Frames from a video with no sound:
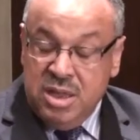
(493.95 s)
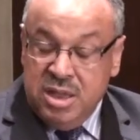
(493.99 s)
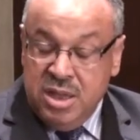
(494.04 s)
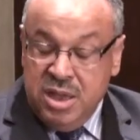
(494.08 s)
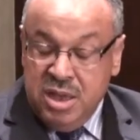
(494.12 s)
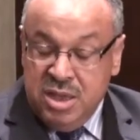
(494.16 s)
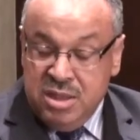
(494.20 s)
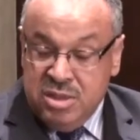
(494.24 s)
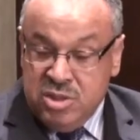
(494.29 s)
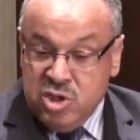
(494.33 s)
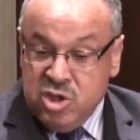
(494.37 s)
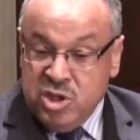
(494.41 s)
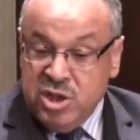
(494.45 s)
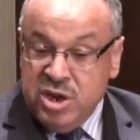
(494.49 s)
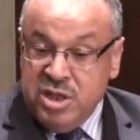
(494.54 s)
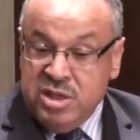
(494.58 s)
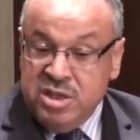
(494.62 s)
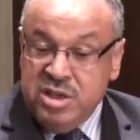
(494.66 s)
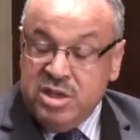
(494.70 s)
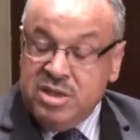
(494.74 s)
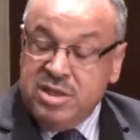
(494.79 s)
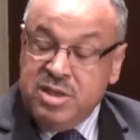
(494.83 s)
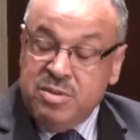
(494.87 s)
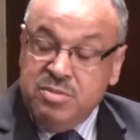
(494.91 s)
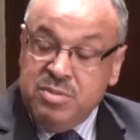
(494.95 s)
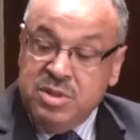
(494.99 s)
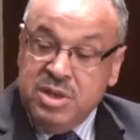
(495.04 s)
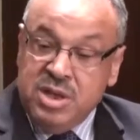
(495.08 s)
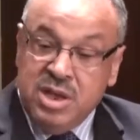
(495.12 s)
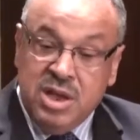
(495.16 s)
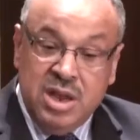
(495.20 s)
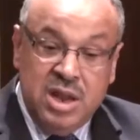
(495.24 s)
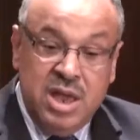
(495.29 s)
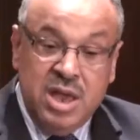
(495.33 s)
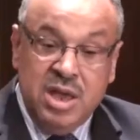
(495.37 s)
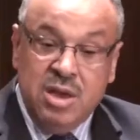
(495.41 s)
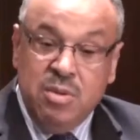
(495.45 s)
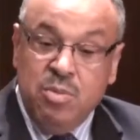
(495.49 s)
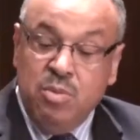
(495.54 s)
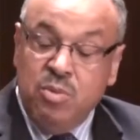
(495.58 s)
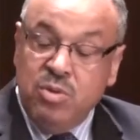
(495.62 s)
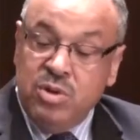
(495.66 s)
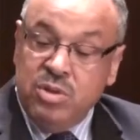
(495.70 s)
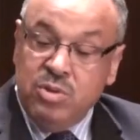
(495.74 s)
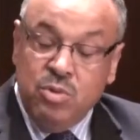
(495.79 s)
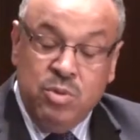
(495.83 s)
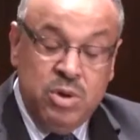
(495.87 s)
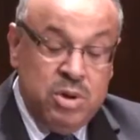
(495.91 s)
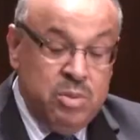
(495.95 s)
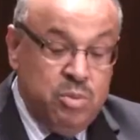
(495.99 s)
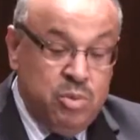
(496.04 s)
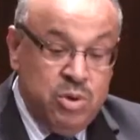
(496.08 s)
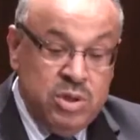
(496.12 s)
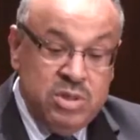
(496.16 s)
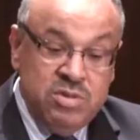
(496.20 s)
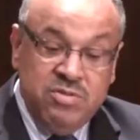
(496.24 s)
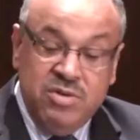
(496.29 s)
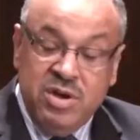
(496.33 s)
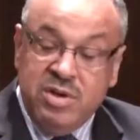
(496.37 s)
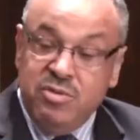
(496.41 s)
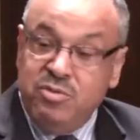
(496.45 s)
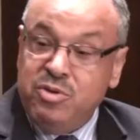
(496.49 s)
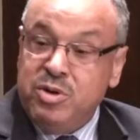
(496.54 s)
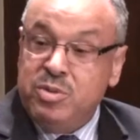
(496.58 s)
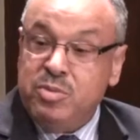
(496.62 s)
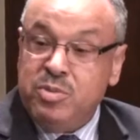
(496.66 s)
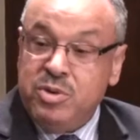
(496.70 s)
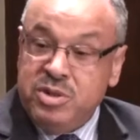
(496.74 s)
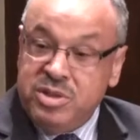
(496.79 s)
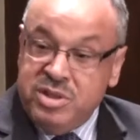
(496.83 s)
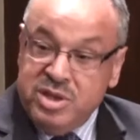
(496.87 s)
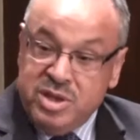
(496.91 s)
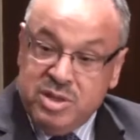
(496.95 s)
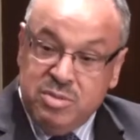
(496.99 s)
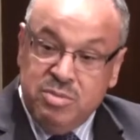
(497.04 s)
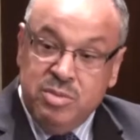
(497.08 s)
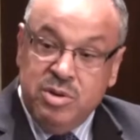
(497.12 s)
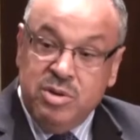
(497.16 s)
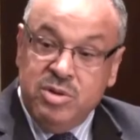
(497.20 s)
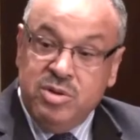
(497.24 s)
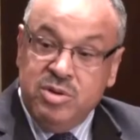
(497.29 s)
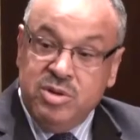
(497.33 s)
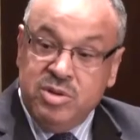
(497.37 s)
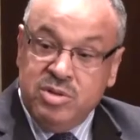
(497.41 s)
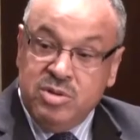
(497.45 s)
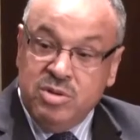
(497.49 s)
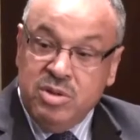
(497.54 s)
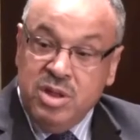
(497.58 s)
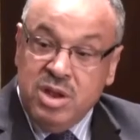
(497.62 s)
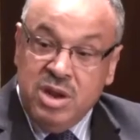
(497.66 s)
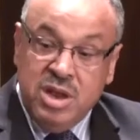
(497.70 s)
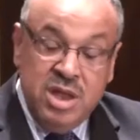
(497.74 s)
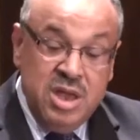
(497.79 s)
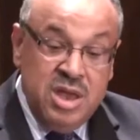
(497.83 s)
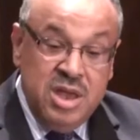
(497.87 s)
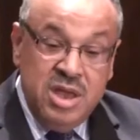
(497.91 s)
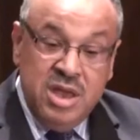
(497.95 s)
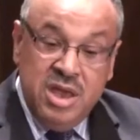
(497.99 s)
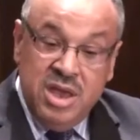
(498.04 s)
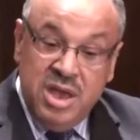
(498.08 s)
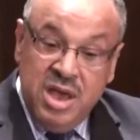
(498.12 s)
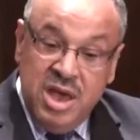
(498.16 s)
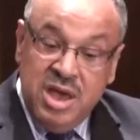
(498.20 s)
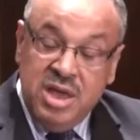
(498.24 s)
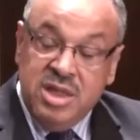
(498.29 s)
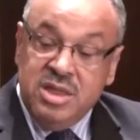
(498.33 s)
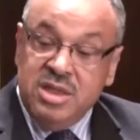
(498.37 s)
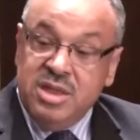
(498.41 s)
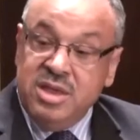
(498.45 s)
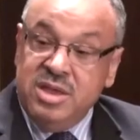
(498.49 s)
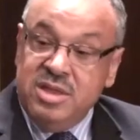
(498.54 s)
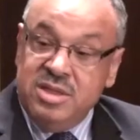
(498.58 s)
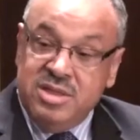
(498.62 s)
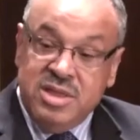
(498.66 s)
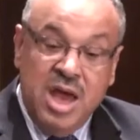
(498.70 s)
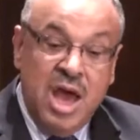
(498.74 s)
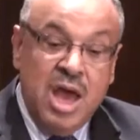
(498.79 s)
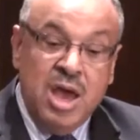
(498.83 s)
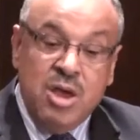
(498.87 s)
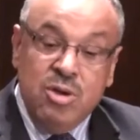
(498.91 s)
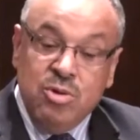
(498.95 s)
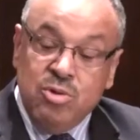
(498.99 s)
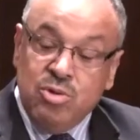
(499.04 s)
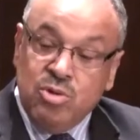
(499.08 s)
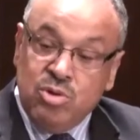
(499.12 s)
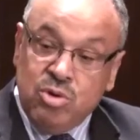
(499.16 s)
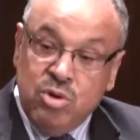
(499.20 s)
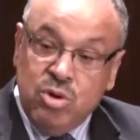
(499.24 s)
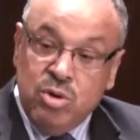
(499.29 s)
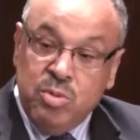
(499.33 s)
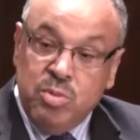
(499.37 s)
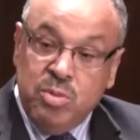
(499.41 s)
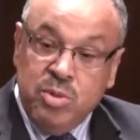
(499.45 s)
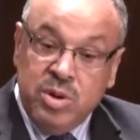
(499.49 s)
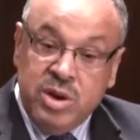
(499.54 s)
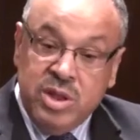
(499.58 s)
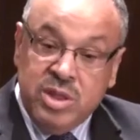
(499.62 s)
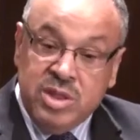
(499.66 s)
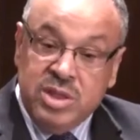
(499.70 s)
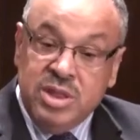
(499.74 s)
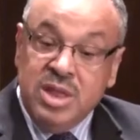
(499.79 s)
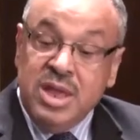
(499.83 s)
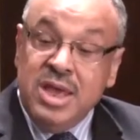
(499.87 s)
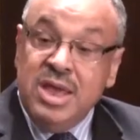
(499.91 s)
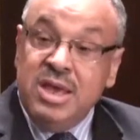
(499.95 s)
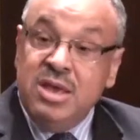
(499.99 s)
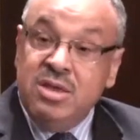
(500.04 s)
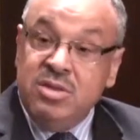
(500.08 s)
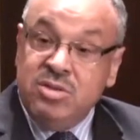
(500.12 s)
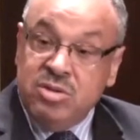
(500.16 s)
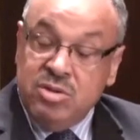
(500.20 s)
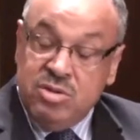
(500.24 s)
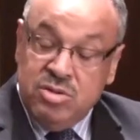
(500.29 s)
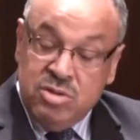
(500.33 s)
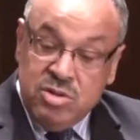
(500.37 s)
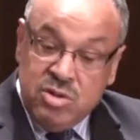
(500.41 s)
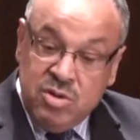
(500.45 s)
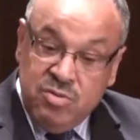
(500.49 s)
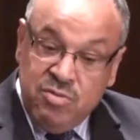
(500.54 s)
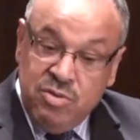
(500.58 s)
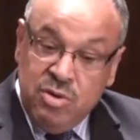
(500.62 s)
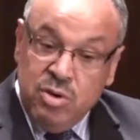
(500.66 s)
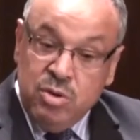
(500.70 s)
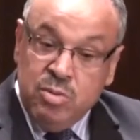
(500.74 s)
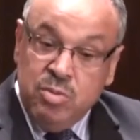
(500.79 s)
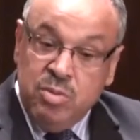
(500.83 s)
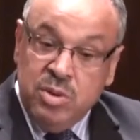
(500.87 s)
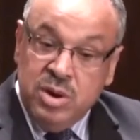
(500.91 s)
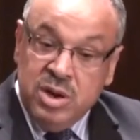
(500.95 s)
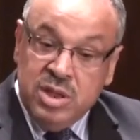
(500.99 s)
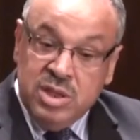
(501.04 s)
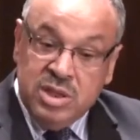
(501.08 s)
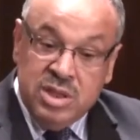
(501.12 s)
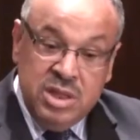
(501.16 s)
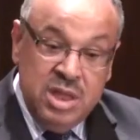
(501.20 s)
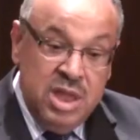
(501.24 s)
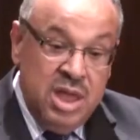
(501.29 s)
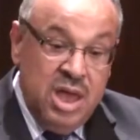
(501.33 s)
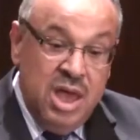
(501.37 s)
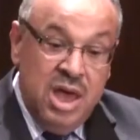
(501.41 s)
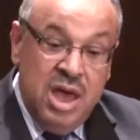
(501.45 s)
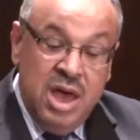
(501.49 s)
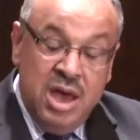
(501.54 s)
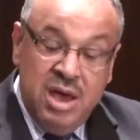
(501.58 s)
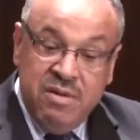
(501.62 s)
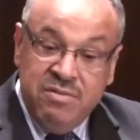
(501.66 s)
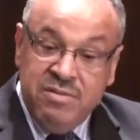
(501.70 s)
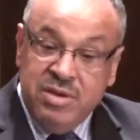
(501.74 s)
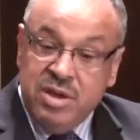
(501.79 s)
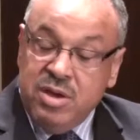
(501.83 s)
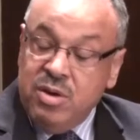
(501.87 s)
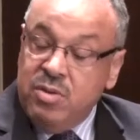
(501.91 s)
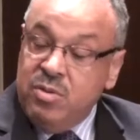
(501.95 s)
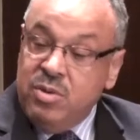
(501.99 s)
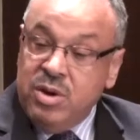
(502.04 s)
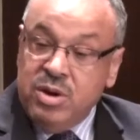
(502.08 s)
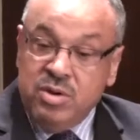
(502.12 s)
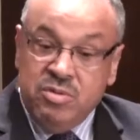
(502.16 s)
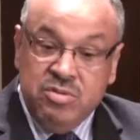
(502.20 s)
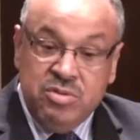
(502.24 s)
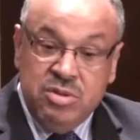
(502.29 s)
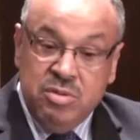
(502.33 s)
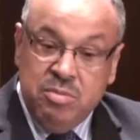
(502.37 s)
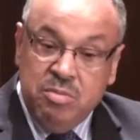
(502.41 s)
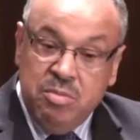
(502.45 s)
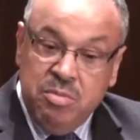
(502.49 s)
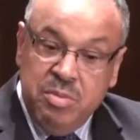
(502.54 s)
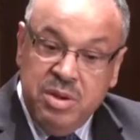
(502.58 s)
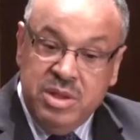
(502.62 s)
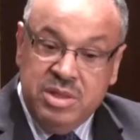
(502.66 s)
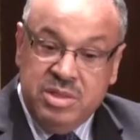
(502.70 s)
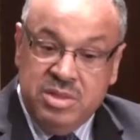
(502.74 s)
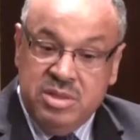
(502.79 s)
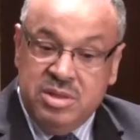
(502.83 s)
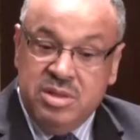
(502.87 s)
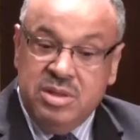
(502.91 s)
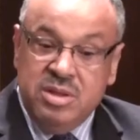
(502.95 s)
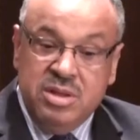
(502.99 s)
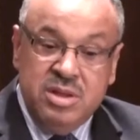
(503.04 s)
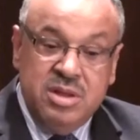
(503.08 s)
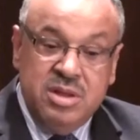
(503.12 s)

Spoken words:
is generating something like $1.5, $1.6 billion, and it's a huge corporation, successful operation, having one of the best